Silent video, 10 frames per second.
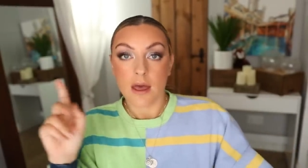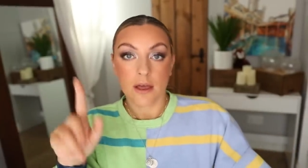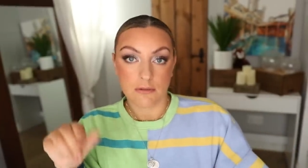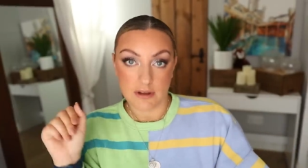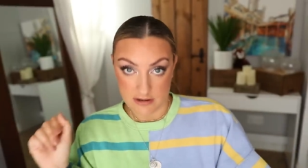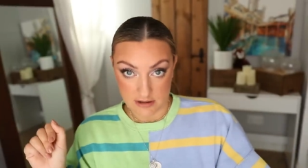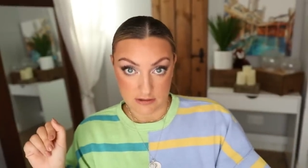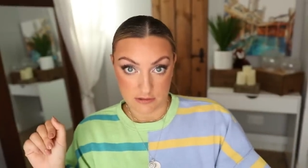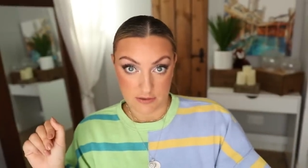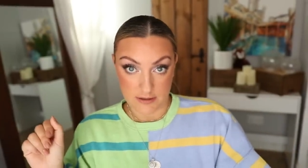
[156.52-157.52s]
Agree to
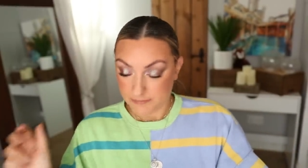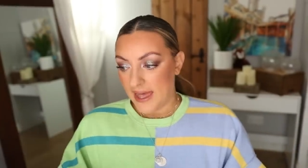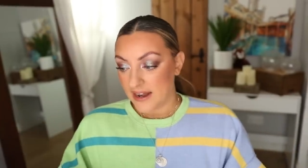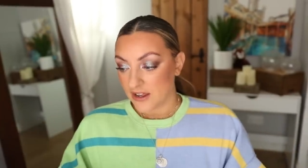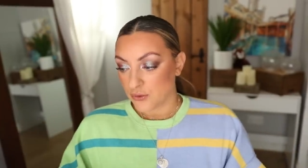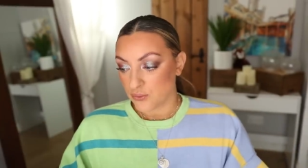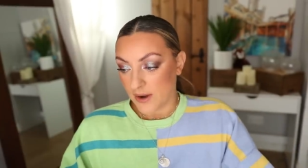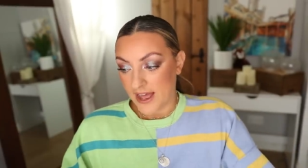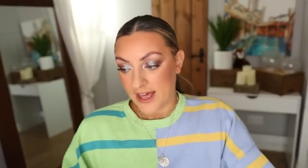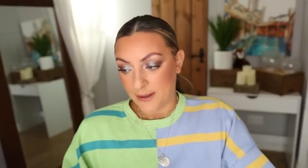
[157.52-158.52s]
disagree. Ella
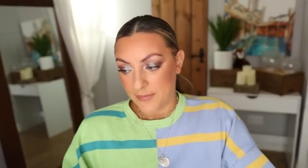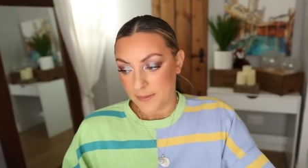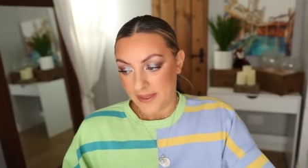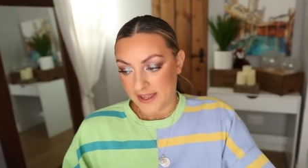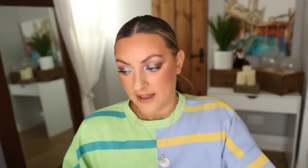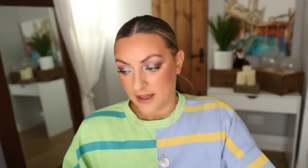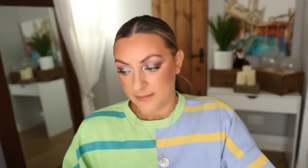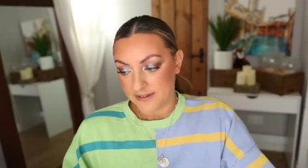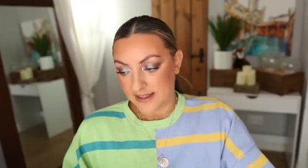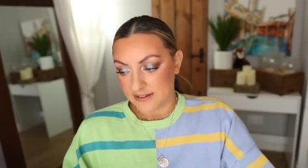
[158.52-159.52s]
Graham
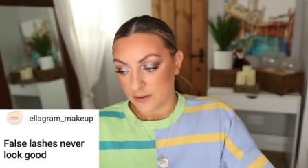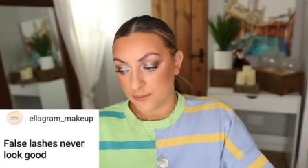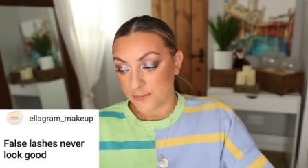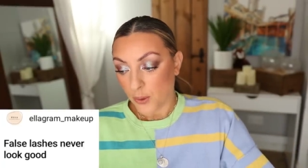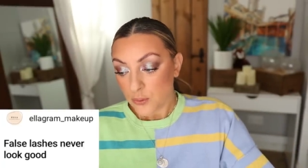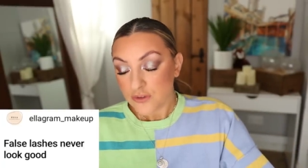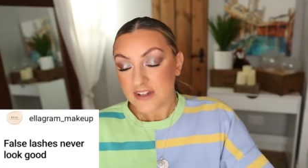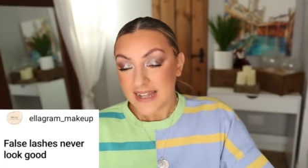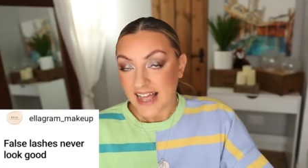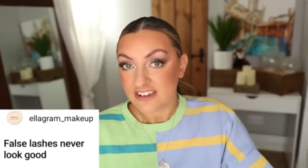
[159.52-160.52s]
Makeup says
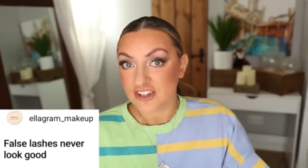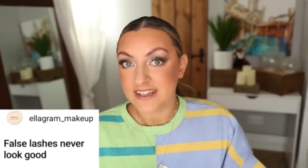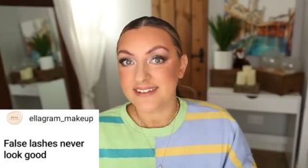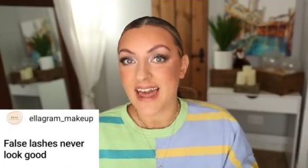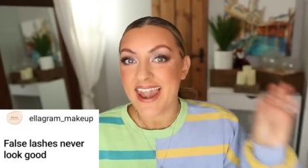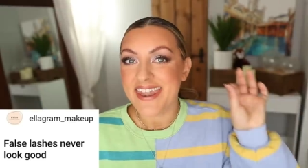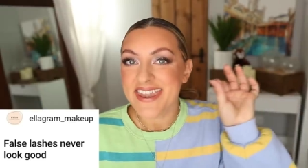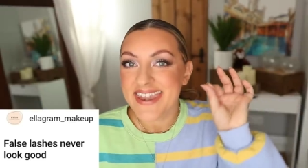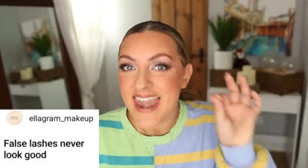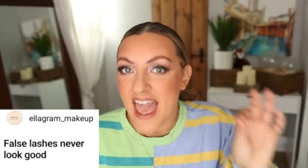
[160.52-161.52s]
false lashes
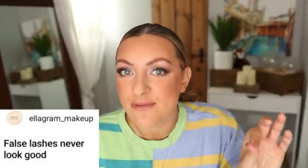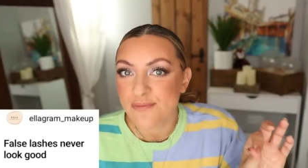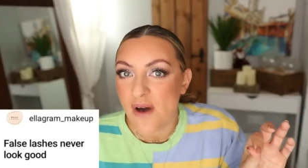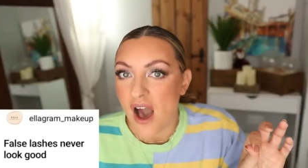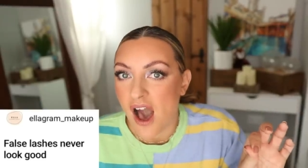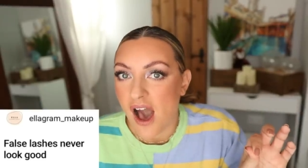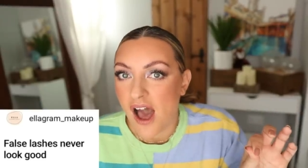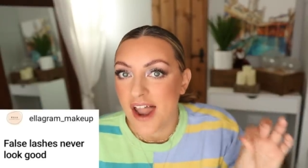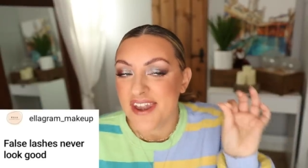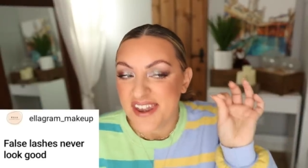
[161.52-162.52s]

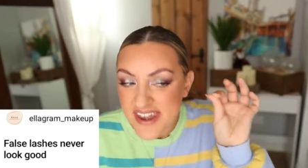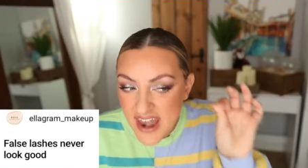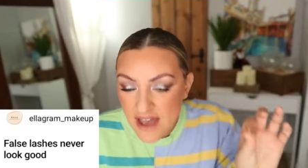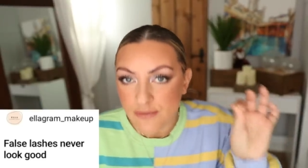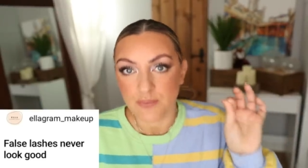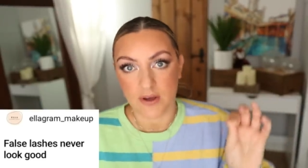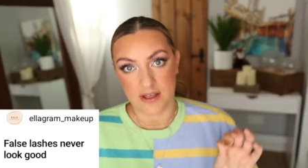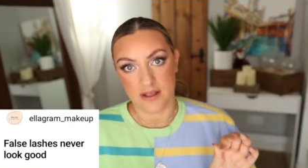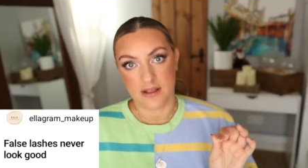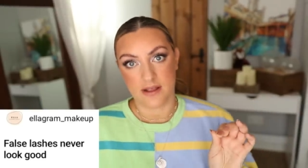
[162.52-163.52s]
never,
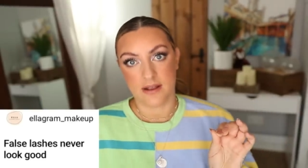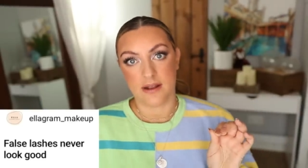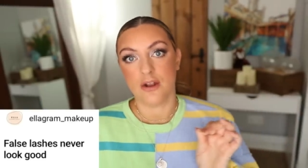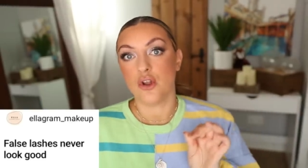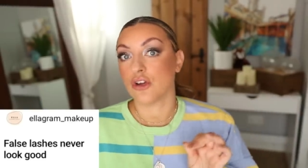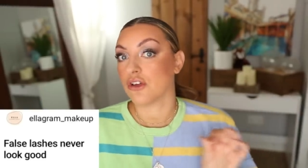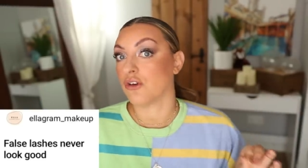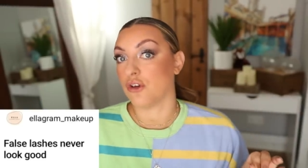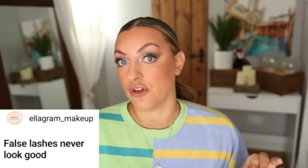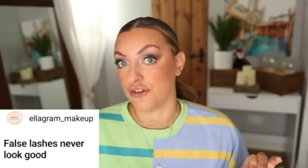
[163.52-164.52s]
never look
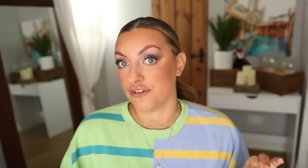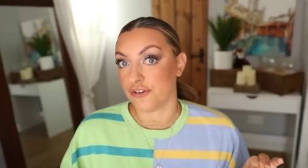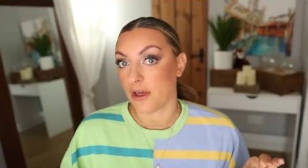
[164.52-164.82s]
good.